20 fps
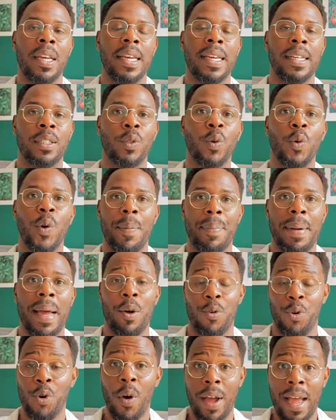It's all
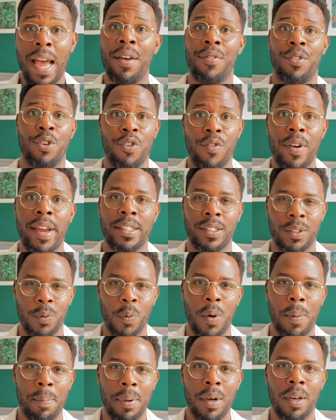about not having your eggs
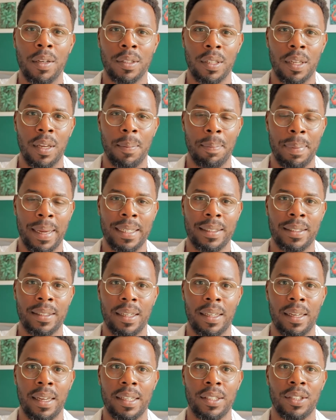in one basket,
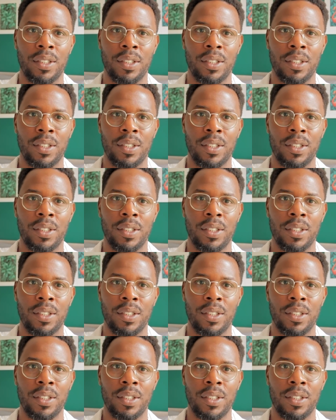basically.